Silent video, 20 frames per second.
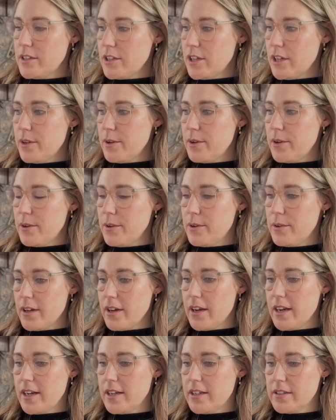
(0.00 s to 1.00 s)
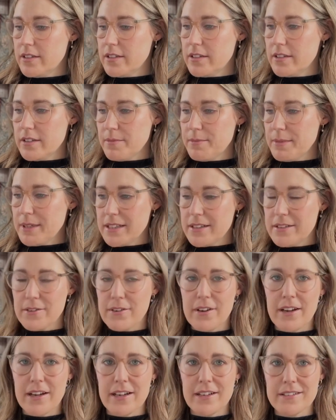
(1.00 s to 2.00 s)
2 islands, I mean they're
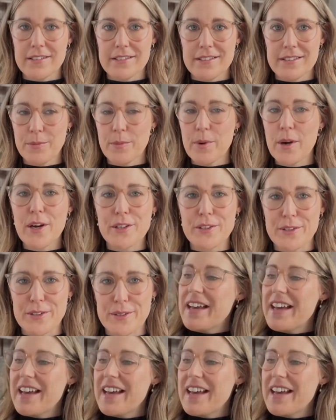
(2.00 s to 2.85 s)
not islands, worktop,